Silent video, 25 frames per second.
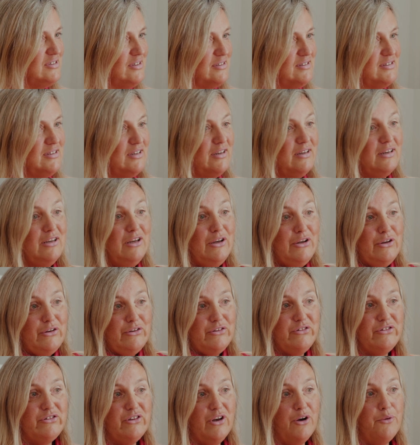at it.
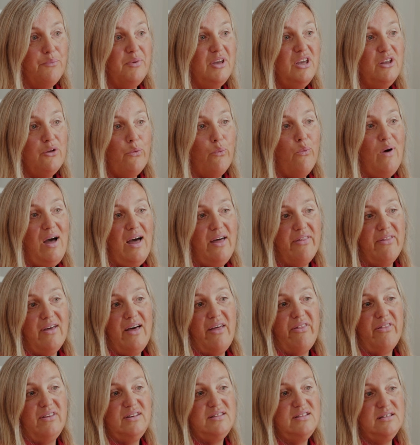So being aware
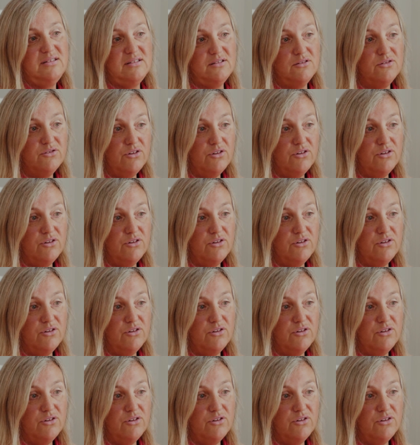that this isn't